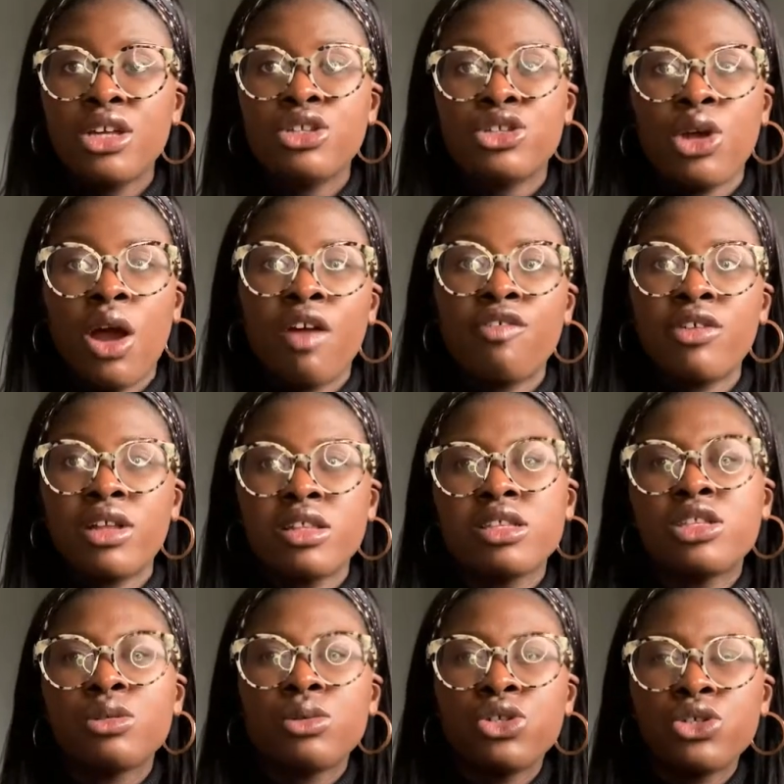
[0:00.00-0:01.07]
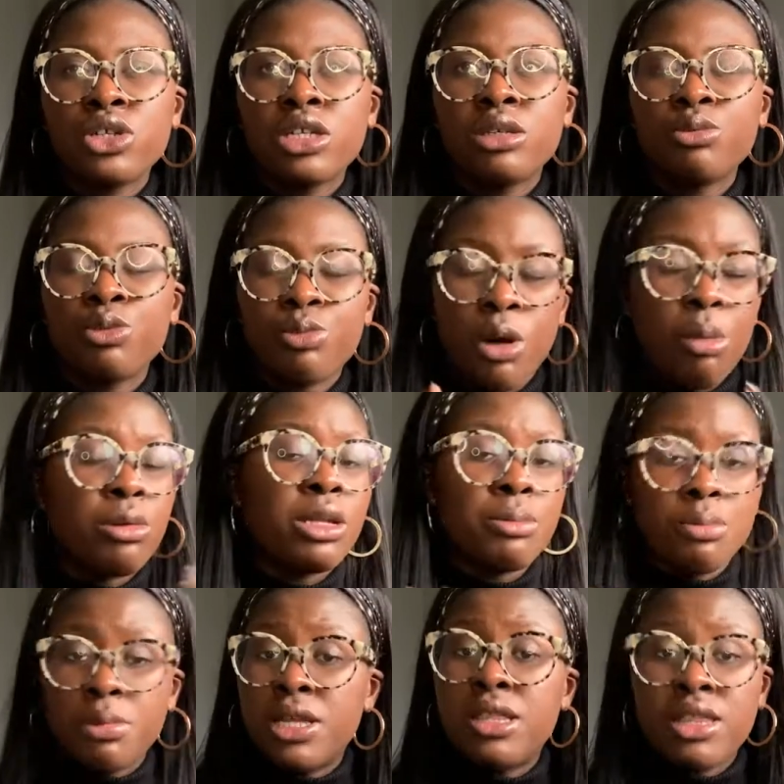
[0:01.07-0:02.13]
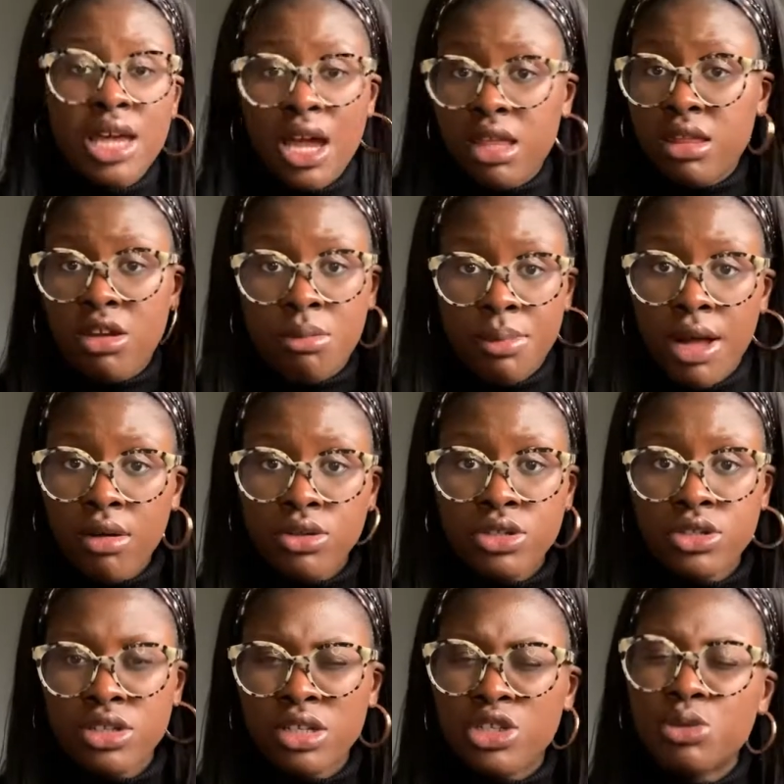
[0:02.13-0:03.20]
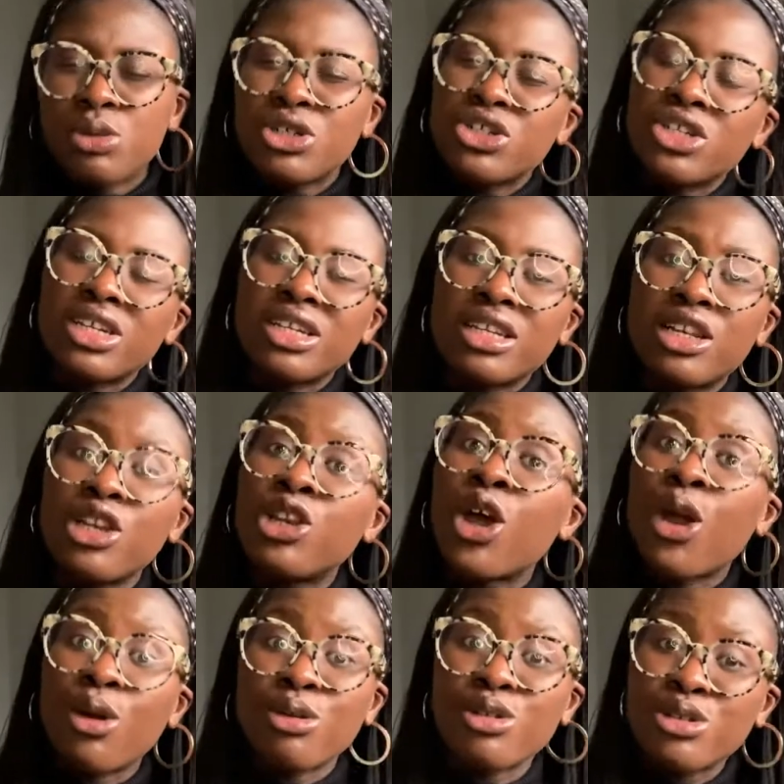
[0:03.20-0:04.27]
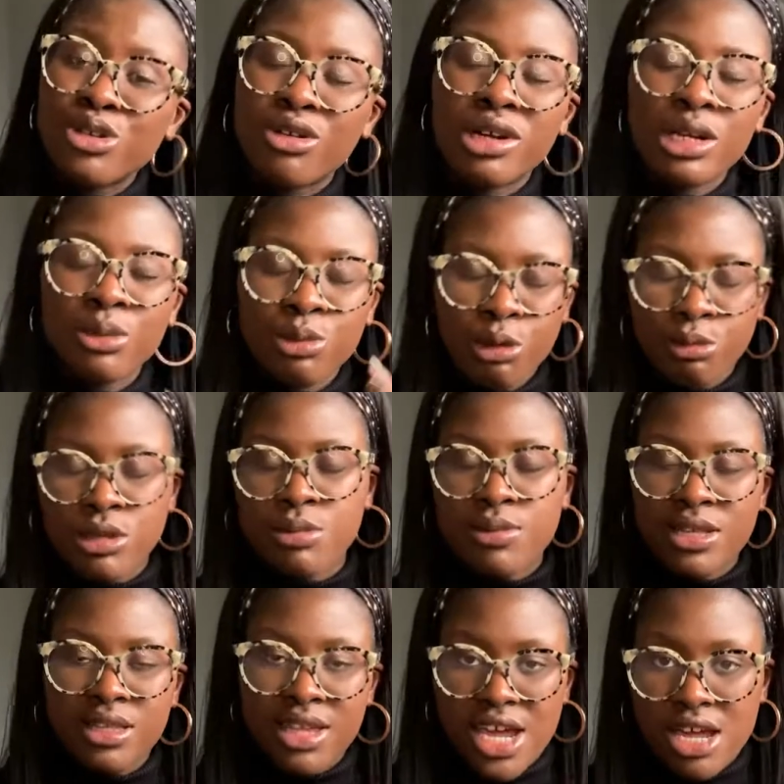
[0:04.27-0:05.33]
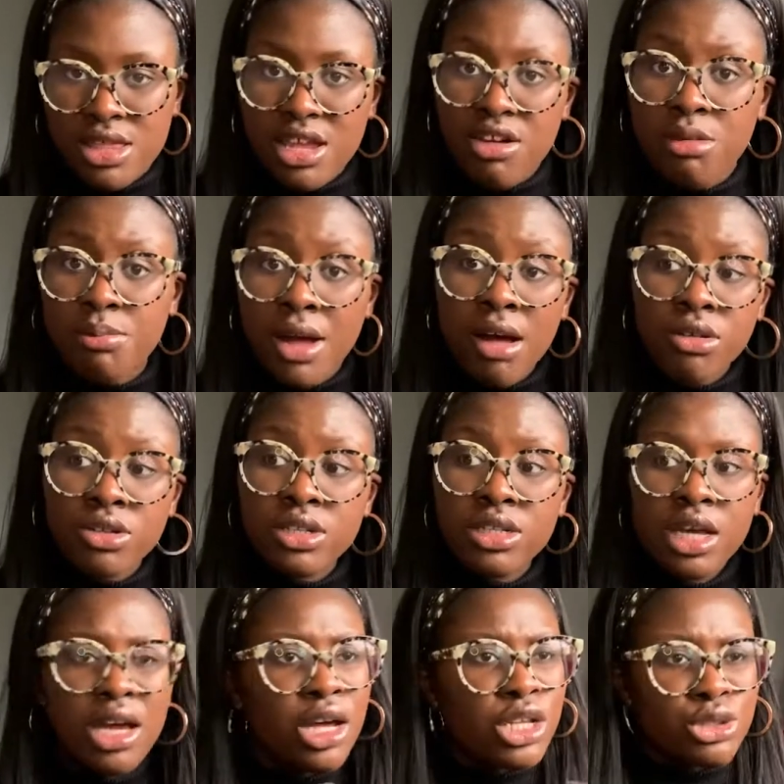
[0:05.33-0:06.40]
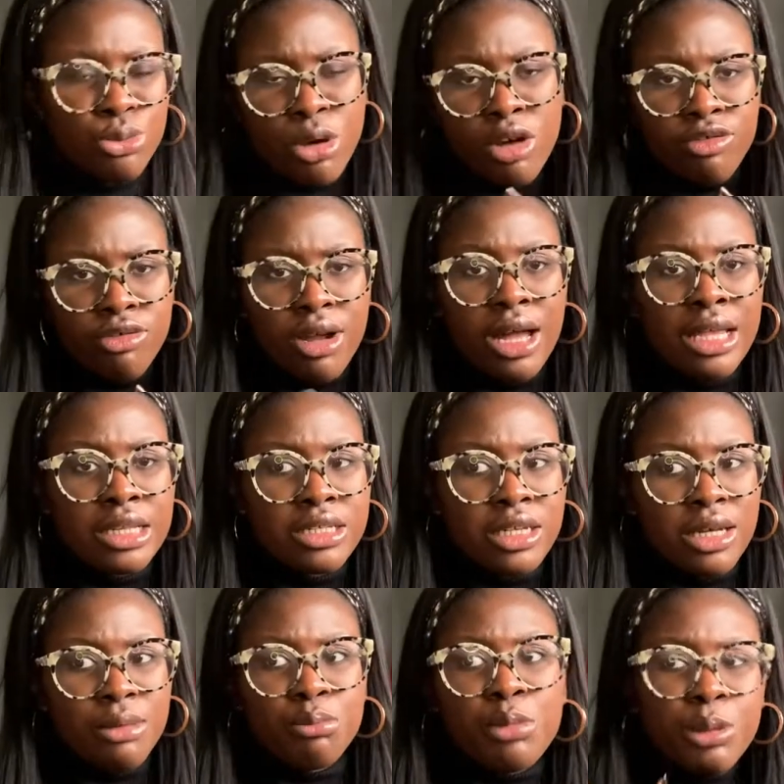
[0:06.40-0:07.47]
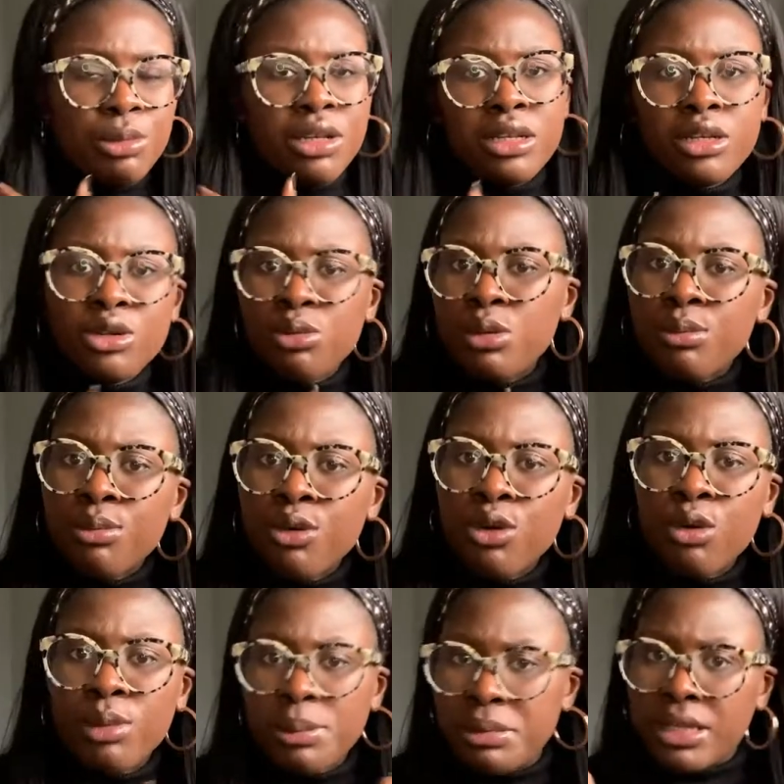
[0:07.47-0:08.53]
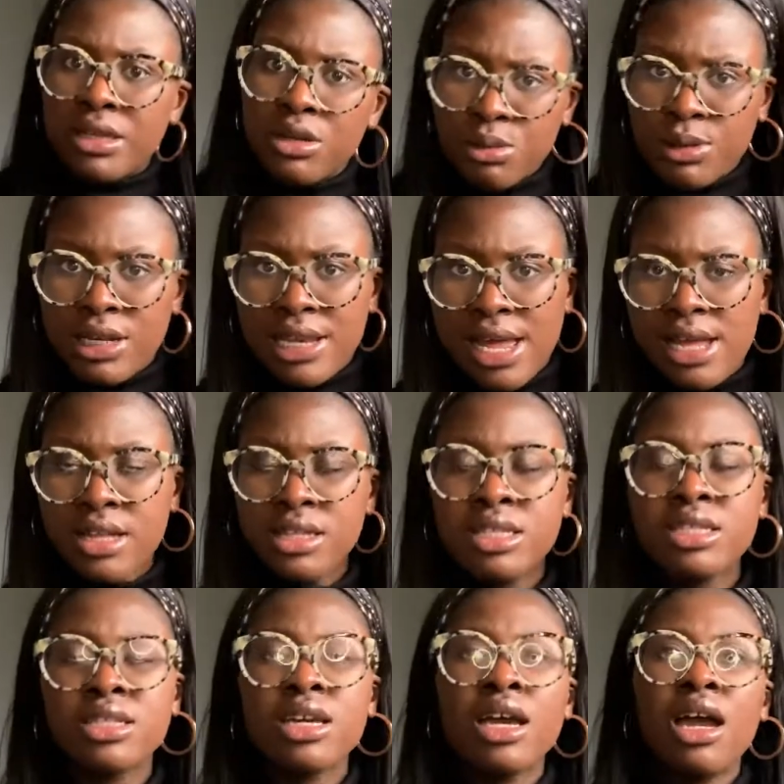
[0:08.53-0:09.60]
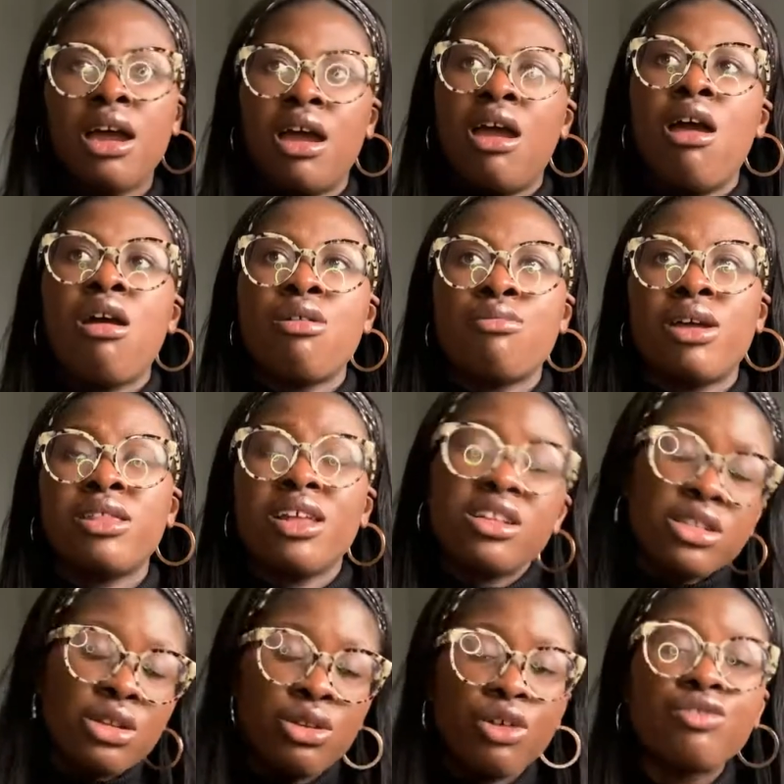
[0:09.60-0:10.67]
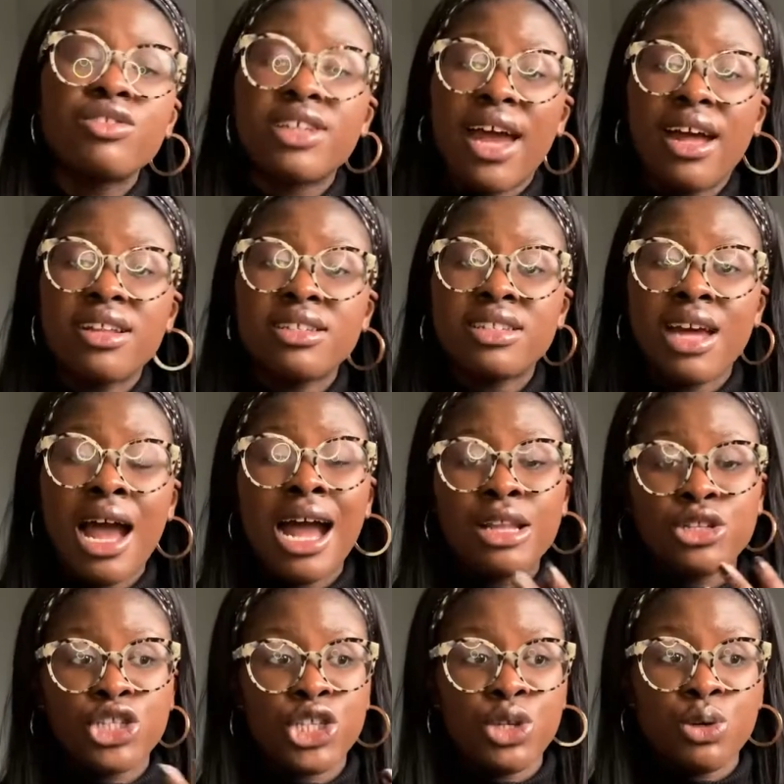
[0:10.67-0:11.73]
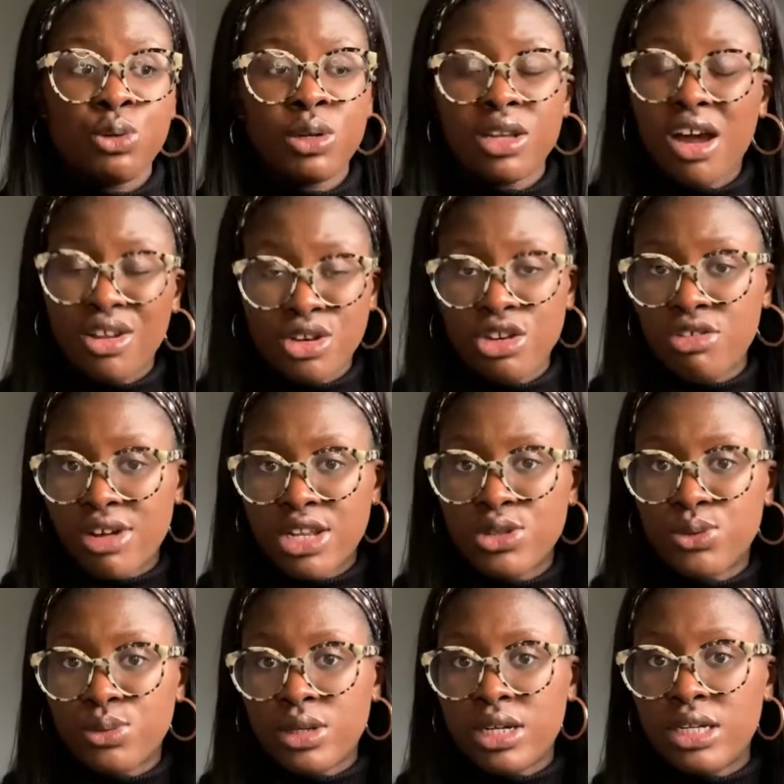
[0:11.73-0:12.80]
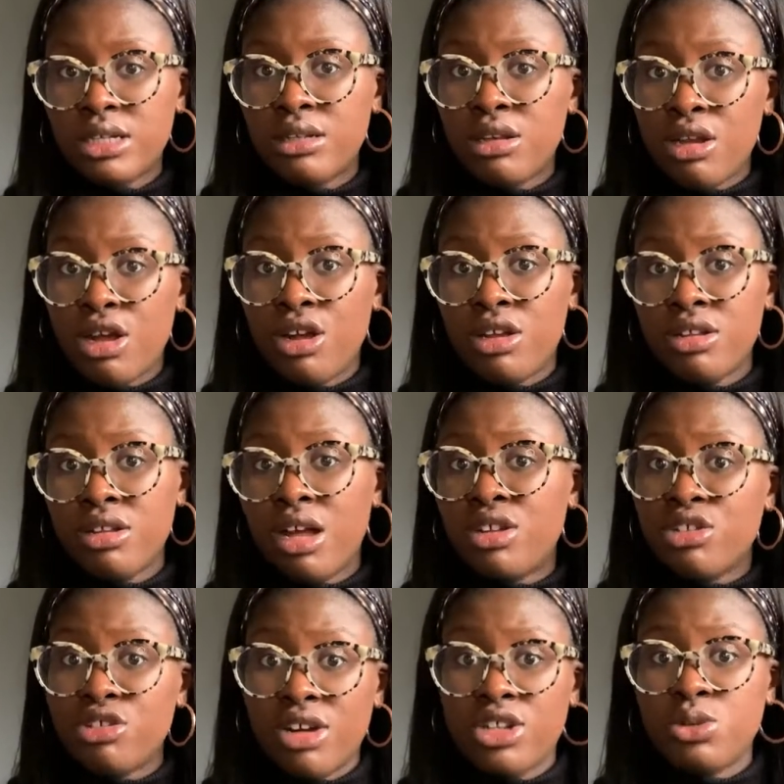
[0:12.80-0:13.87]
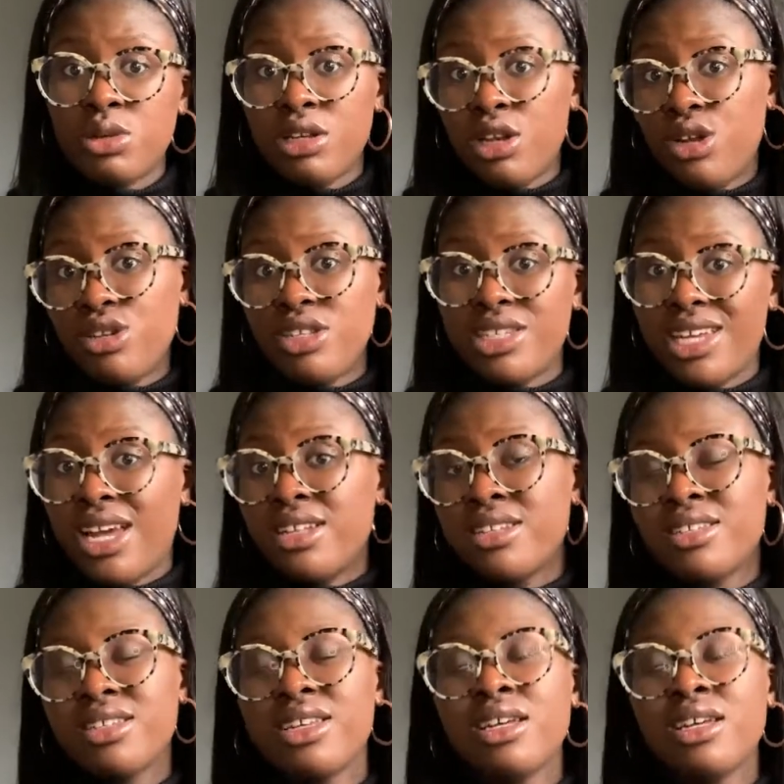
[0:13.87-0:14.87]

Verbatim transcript: So I feel like the tuition will probably be thereabouts. The tuition loan, sorry, will probably be thereabouts. 12 grand, maybe a little bit more, maybe a little bit less. And that's a lot of debt to add to an undergraduate loan debt.